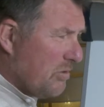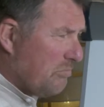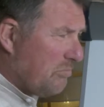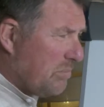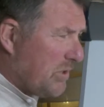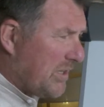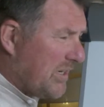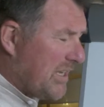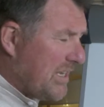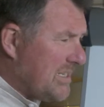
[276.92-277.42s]

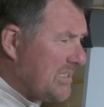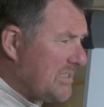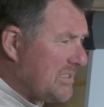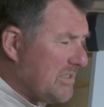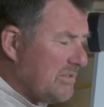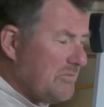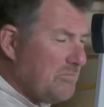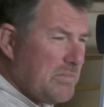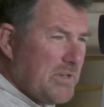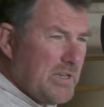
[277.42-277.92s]
But
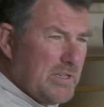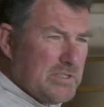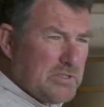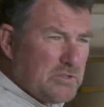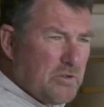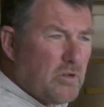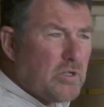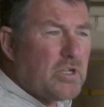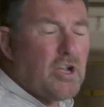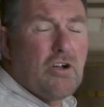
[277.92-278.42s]
it's
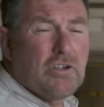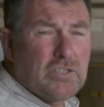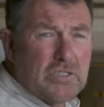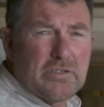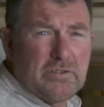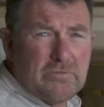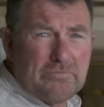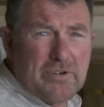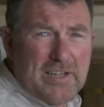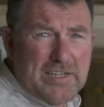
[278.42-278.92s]
called
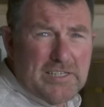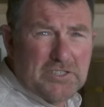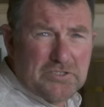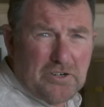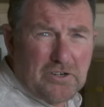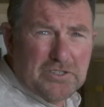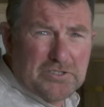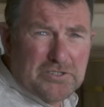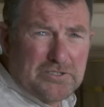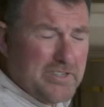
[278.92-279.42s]
cognitive
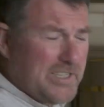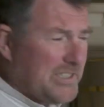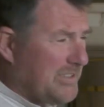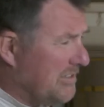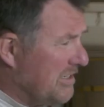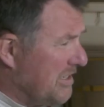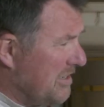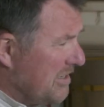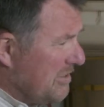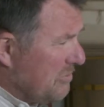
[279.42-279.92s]
restructuring.
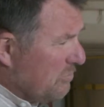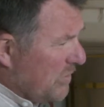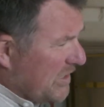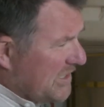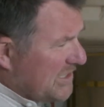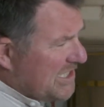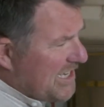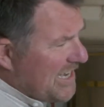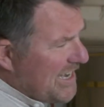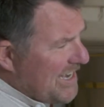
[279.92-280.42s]
We
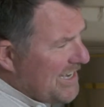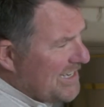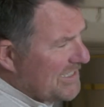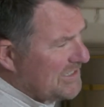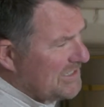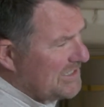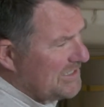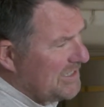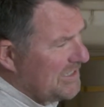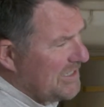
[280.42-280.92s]

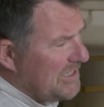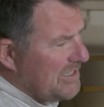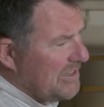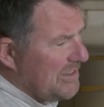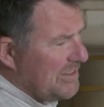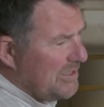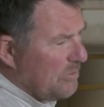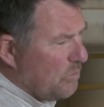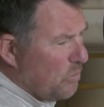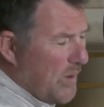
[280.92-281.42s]
change
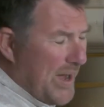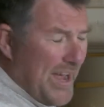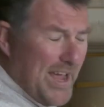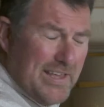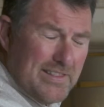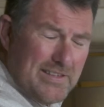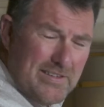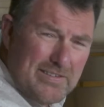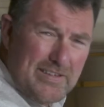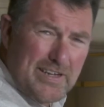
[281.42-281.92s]
the
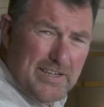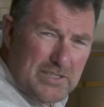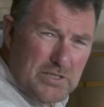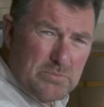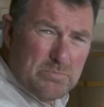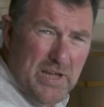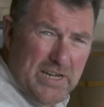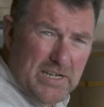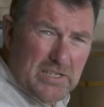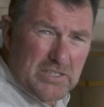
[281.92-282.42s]
way the thing
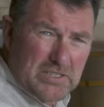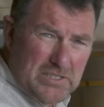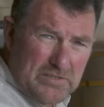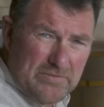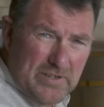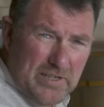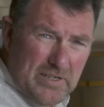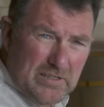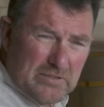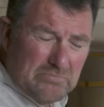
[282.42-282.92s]
is making us
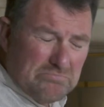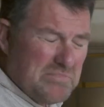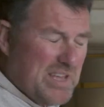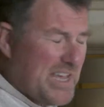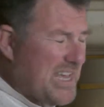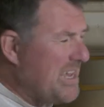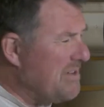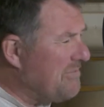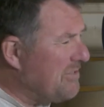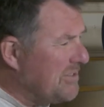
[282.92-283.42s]
feel,
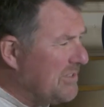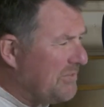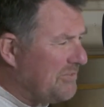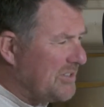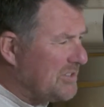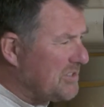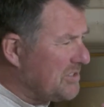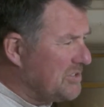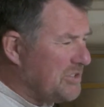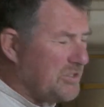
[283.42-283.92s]
even if
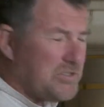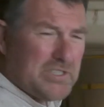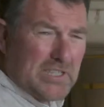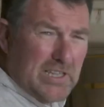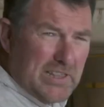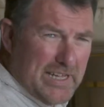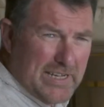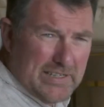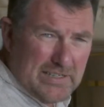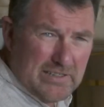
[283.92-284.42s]
it's just a
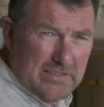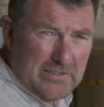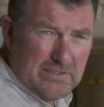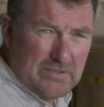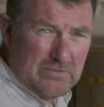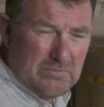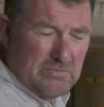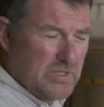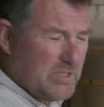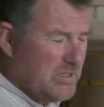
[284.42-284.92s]
little.
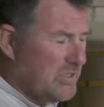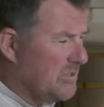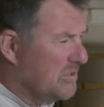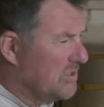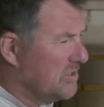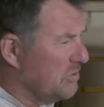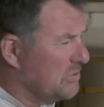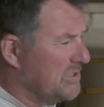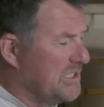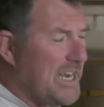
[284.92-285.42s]

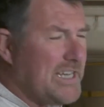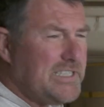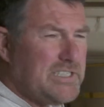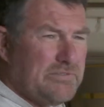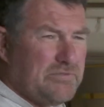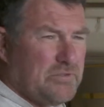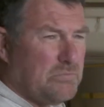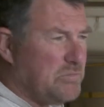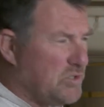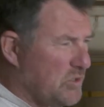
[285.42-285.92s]
So change
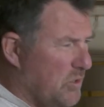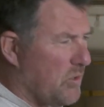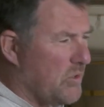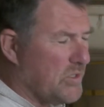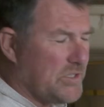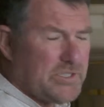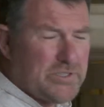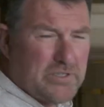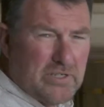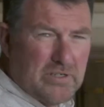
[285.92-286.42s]
it from
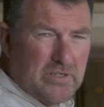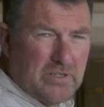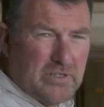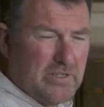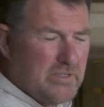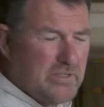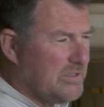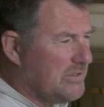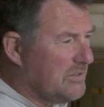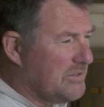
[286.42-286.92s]
torture
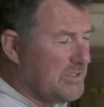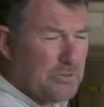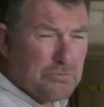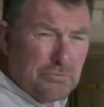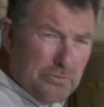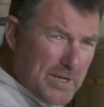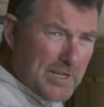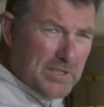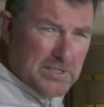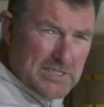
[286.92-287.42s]
to
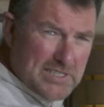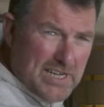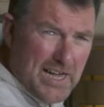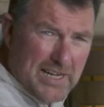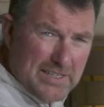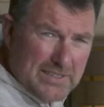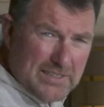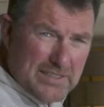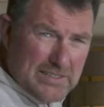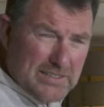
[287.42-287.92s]
real
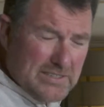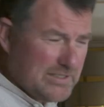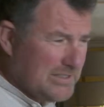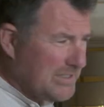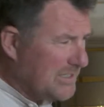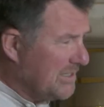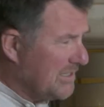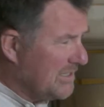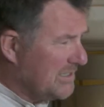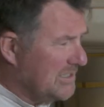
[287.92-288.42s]
sadness.
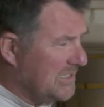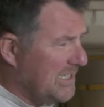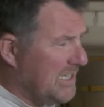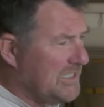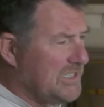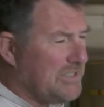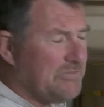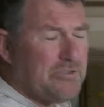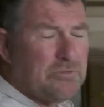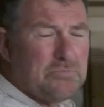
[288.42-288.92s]

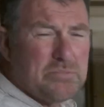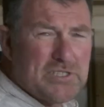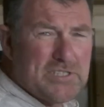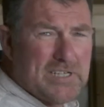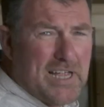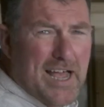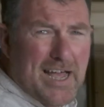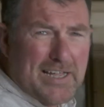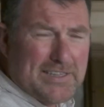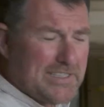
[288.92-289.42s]
Change it from
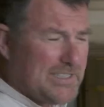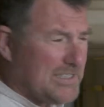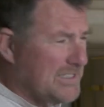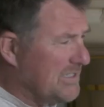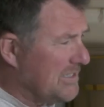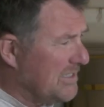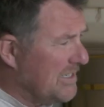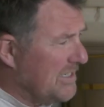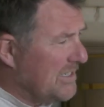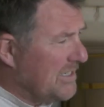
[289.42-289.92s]

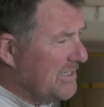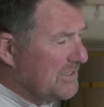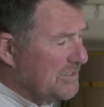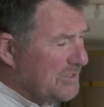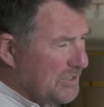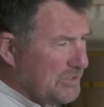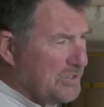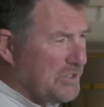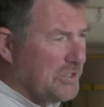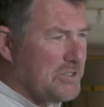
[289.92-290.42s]
sadness
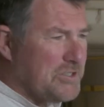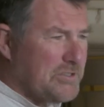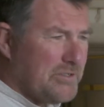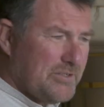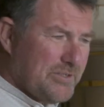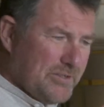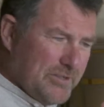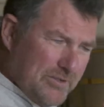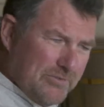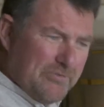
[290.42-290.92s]
to just
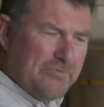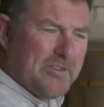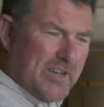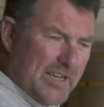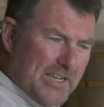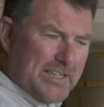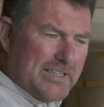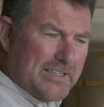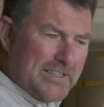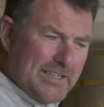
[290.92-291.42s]

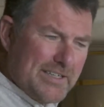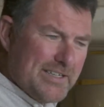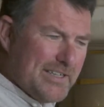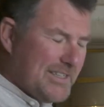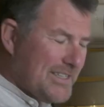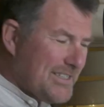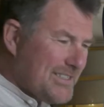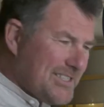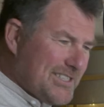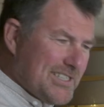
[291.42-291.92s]
feeling
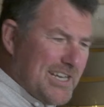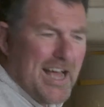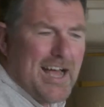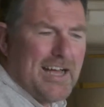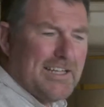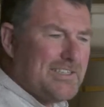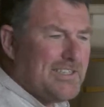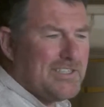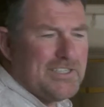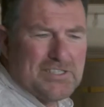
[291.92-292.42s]

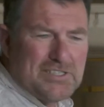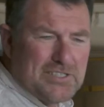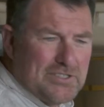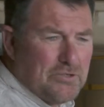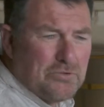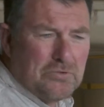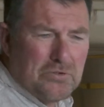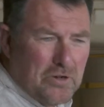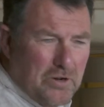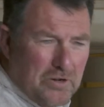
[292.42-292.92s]
sad that it's
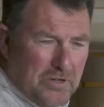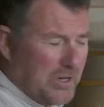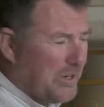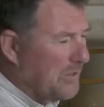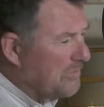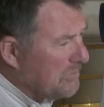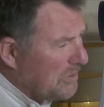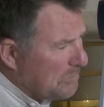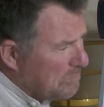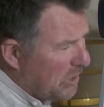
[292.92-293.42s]
no
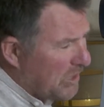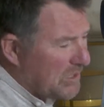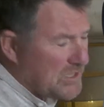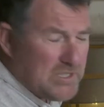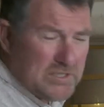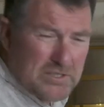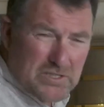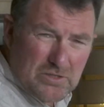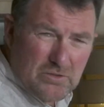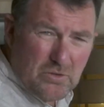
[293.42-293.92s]
longer, the
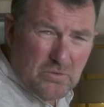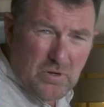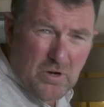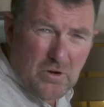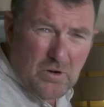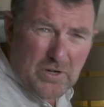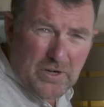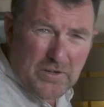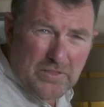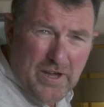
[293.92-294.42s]
person's no
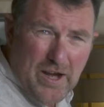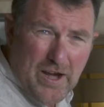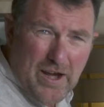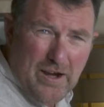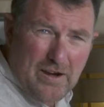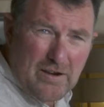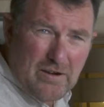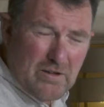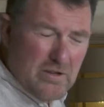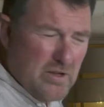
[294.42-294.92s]
longer
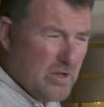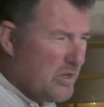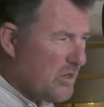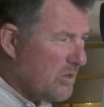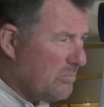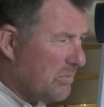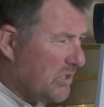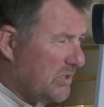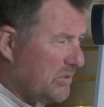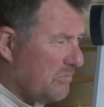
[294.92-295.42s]
there.
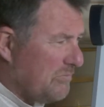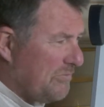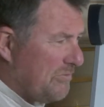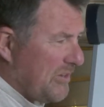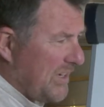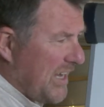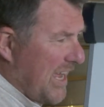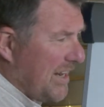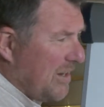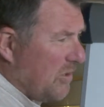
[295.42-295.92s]
But don't
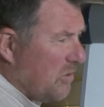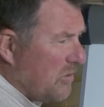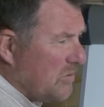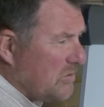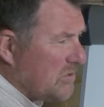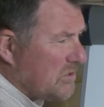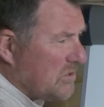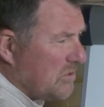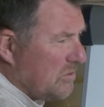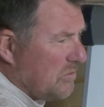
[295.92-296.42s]
forget
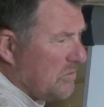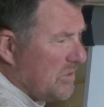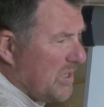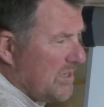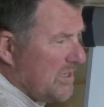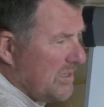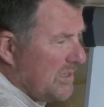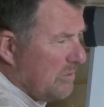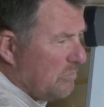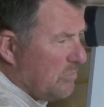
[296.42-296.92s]
also
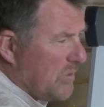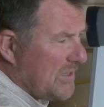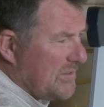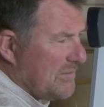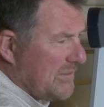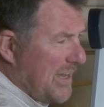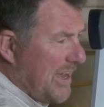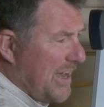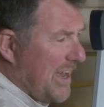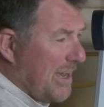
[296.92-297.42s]
that
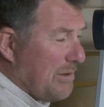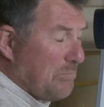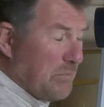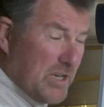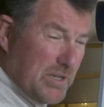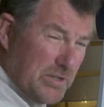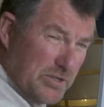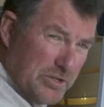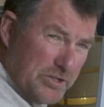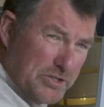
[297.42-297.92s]
with time,
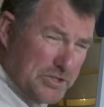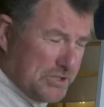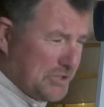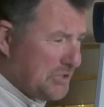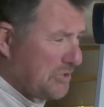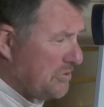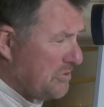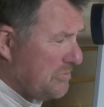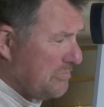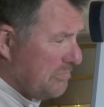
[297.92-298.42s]
you
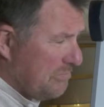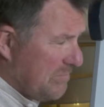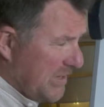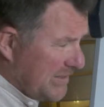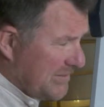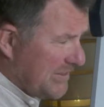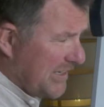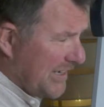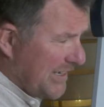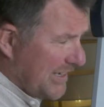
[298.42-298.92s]
should be
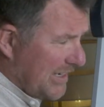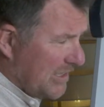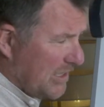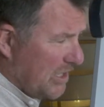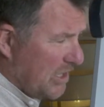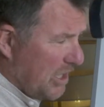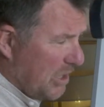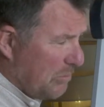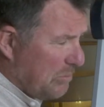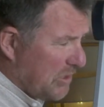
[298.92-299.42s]

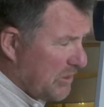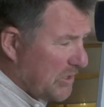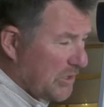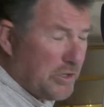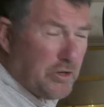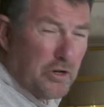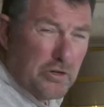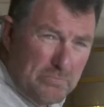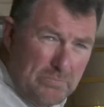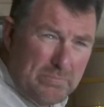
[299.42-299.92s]
thinking about the
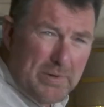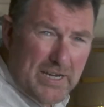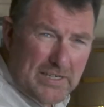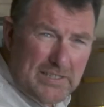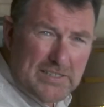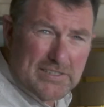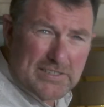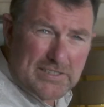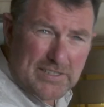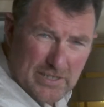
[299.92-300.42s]
good
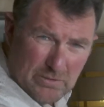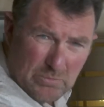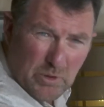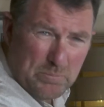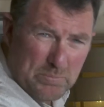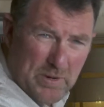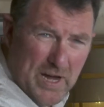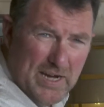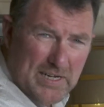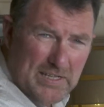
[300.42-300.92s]
bits
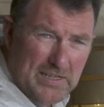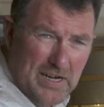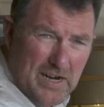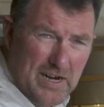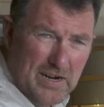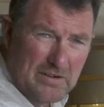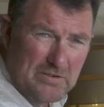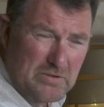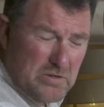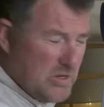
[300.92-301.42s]
about back
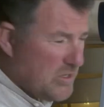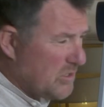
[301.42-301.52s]
there.